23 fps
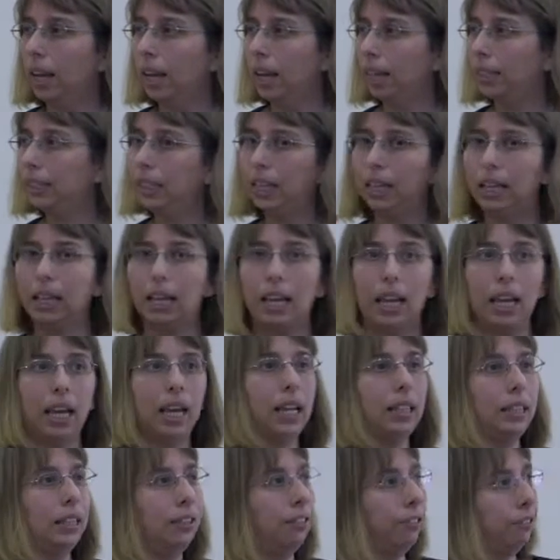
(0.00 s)
It's the
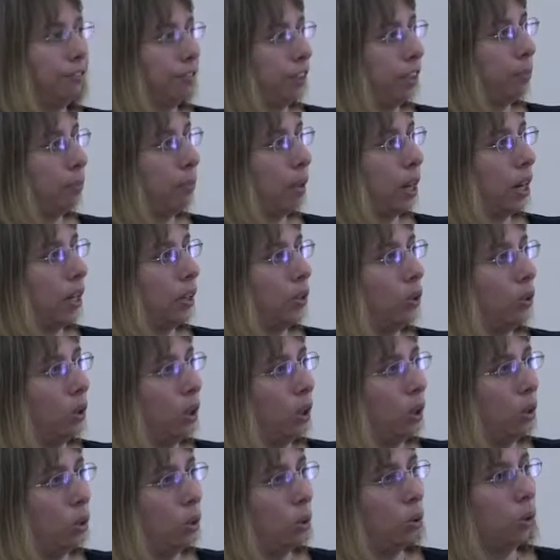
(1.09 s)
negative feedback you're
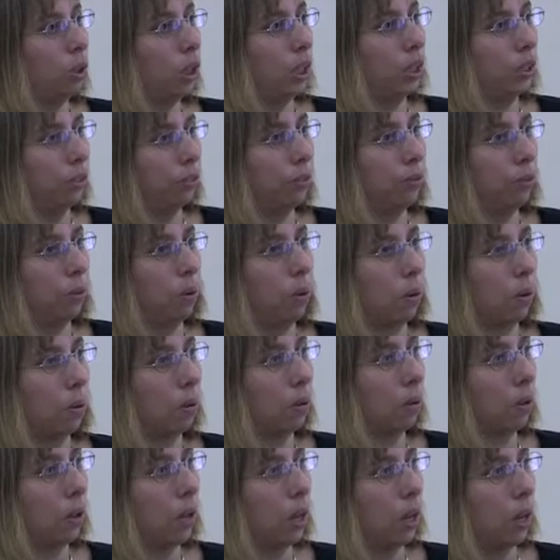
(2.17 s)
looking for,
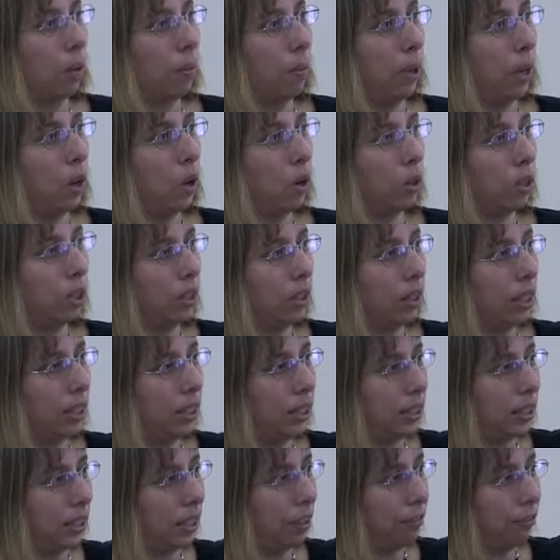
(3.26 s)
because
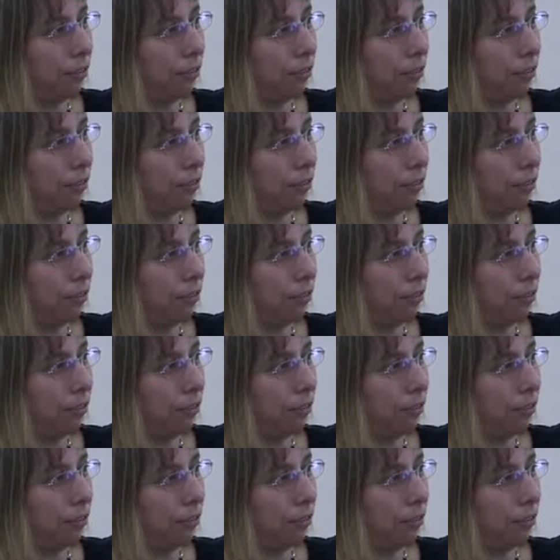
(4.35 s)
this is the